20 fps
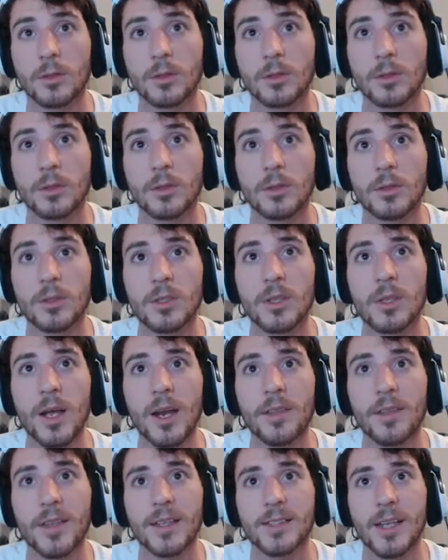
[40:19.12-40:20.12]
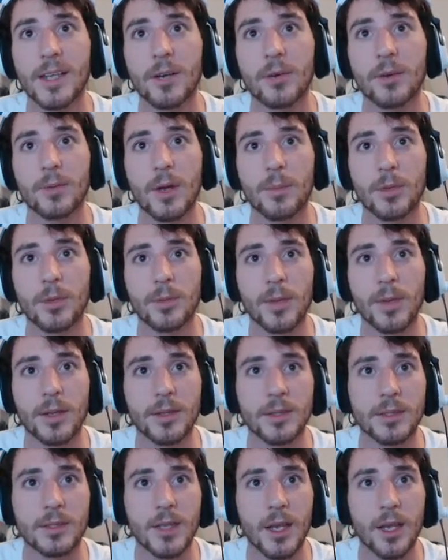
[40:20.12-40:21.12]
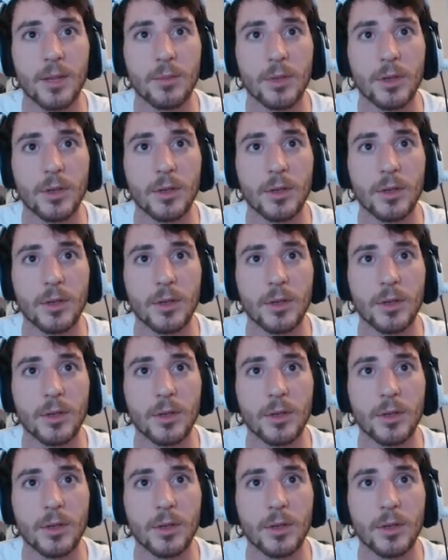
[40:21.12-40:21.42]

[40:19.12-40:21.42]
There's a lot of things I don't remember about this game.